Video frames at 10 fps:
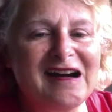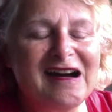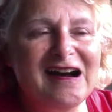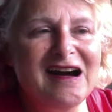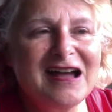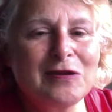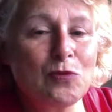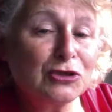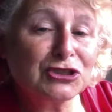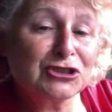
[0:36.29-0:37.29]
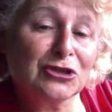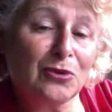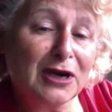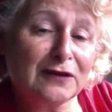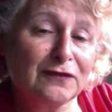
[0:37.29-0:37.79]
I watched
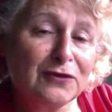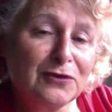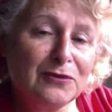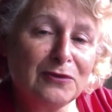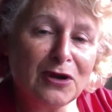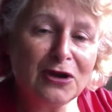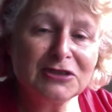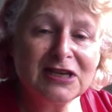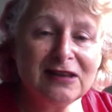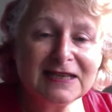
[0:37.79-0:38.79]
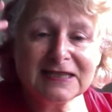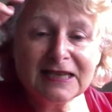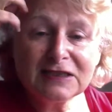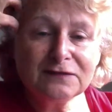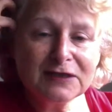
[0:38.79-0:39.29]
quite a few hotel
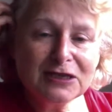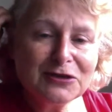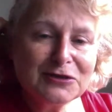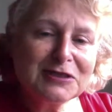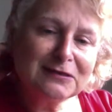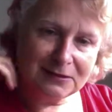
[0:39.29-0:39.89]
isolation videos.